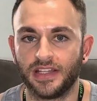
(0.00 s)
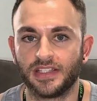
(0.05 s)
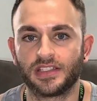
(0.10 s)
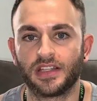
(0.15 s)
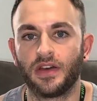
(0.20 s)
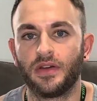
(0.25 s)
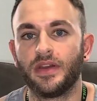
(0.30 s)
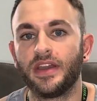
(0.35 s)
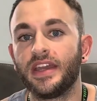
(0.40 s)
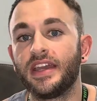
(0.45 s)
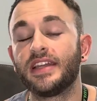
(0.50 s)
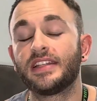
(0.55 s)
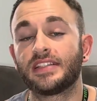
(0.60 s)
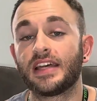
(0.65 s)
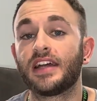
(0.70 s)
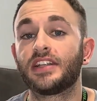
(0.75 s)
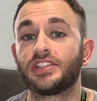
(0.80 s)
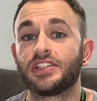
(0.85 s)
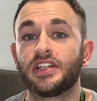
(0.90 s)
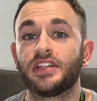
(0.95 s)
So it is
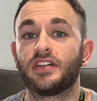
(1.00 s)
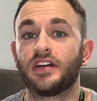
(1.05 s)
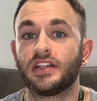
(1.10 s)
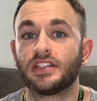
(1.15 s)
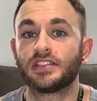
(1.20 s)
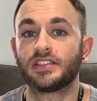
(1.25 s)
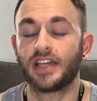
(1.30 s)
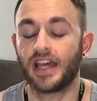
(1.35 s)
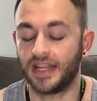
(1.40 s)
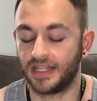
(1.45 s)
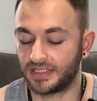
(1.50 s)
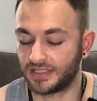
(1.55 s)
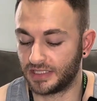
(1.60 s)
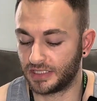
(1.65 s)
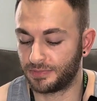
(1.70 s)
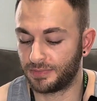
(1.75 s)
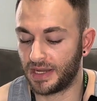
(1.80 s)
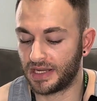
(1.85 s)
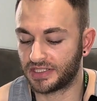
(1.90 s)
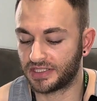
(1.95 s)
actually a nice taste,
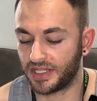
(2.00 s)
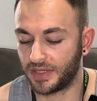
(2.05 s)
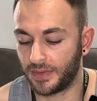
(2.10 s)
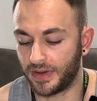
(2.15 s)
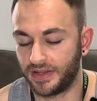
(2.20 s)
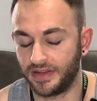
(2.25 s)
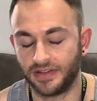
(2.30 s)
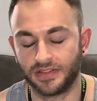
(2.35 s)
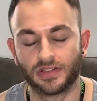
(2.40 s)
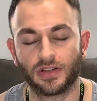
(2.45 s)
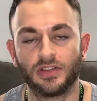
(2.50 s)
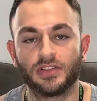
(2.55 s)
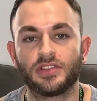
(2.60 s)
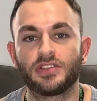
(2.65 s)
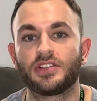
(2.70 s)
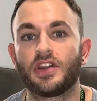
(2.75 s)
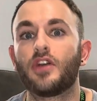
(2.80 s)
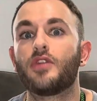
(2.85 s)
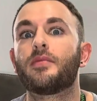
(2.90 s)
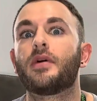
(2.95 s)
especially when they've got
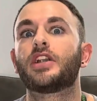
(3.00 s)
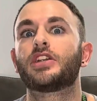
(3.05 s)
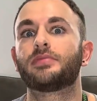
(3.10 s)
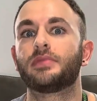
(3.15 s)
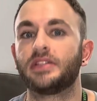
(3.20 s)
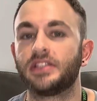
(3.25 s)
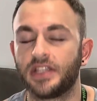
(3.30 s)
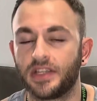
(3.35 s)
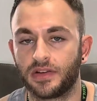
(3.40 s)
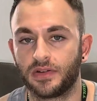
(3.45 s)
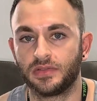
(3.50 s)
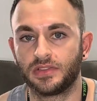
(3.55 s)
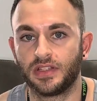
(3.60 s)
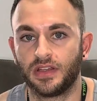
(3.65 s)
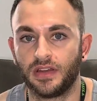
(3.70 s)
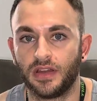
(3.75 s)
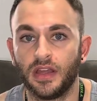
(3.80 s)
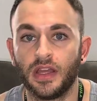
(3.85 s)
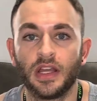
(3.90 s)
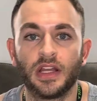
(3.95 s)
so much material
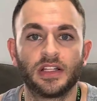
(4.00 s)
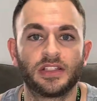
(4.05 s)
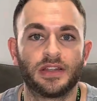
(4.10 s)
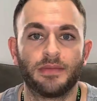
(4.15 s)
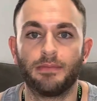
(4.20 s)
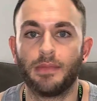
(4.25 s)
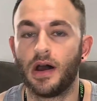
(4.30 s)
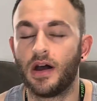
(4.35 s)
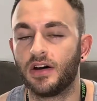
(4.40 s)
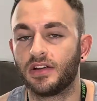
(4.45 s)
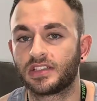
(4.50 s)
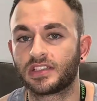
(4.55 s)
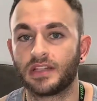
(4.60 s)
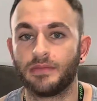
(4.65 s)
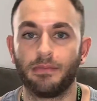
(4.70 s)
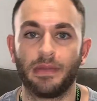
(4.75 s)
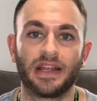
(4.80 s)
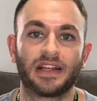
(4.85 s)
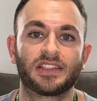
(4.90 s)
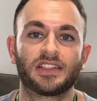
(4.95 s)
to mask and
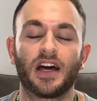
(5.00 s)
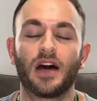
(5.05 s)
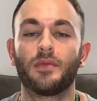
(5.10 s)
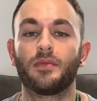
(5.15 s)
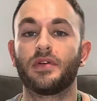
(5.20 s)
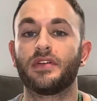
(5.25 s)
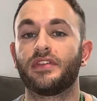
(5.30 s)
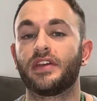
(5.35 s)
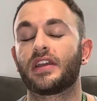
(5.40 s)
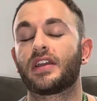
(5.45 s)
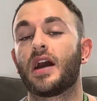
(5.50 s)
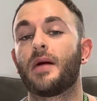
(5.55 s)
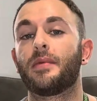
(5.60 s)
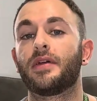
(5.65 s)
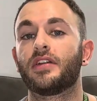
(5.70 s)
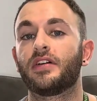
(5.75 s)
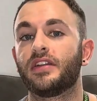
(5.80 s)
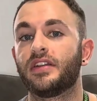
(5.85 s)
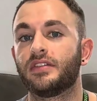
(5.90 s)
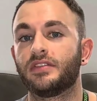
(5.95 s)
mix up with it
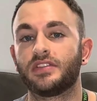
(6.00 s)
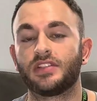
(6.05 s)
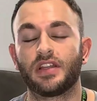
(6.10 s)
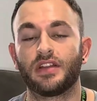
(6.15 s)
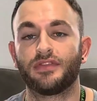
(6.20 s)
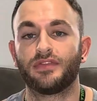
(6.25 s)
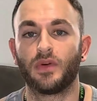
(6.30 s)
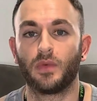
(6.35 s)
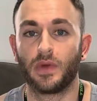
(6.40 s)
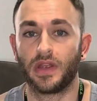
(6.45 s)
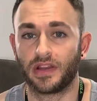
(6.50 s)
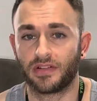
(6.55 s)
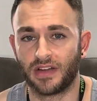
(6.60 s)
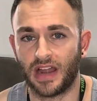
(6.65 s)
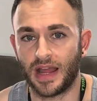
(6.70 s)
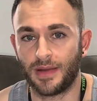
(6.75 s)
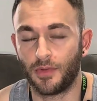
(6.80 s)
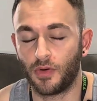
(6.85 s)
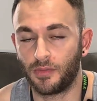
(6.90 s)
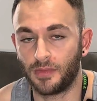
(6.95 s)
coming on to the 40
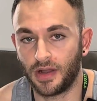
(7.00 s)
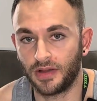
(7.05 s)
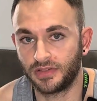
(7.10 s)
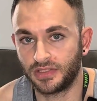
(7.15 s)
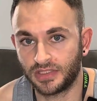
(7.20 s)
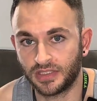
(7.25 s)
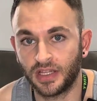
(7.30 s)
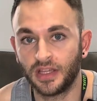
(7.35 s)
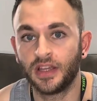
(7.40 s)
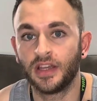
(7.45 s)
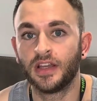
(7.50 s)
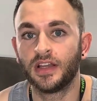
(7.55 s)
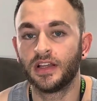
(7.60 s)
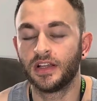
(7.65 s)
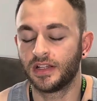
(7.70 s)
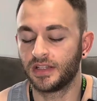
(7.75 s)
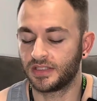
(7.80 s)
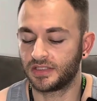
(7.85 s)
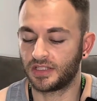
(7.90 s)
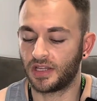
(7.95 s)
gram almost.
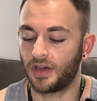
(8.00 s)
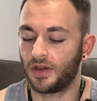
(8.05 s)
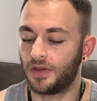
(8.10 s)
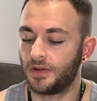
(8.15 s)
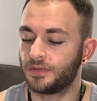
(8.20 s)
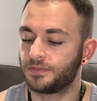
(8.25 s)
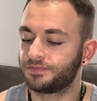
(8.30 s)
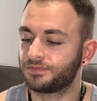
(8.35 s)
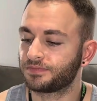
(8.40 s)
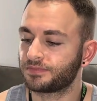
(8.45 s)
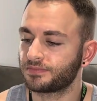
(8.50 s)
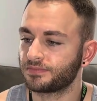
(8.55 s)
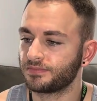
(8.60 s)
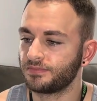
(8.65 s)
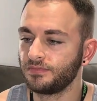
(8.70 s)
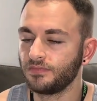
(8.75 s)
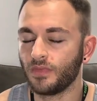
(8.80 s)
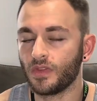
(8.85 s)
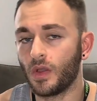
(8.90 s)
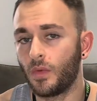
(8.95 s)
So
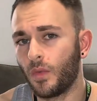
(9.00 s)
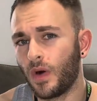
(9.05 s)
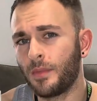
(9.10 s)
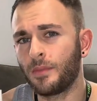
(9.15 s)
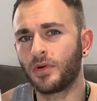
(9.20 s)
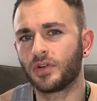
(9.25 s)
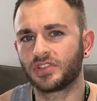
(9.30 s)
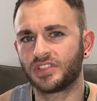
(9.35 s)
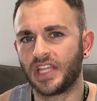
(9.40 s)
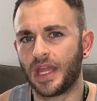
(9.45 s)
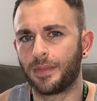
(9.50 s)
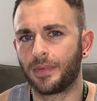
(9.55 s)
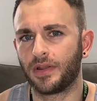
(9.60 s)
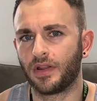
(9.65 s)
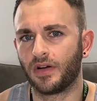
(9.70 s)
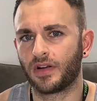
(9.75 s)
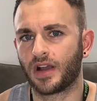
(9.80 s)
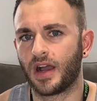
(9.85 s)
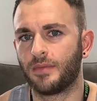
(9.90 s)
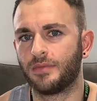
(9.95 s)
one more sip and
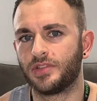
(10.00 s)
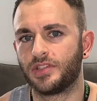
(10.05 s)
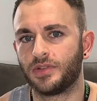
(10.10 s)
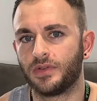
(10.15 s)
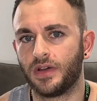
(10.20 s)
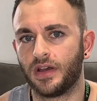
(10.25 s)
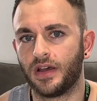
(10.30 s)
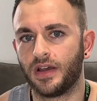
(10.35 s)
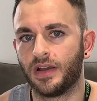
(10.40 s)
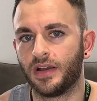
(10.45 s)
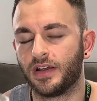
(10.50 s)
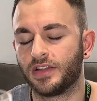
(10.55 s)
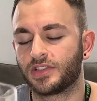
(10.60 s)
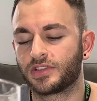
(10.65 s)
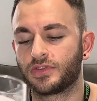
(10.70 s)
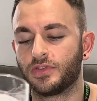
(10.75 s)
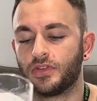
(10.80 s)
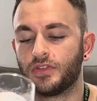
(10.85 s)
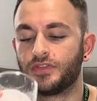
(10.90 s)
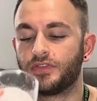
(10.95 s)
I'll come to a
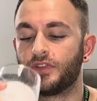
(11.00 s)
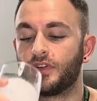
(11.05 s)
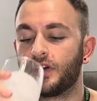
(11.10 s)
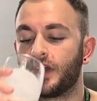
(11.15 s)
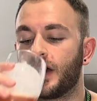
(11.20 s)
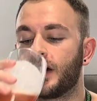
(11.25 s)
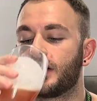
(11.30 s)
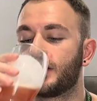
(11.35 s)
score for you.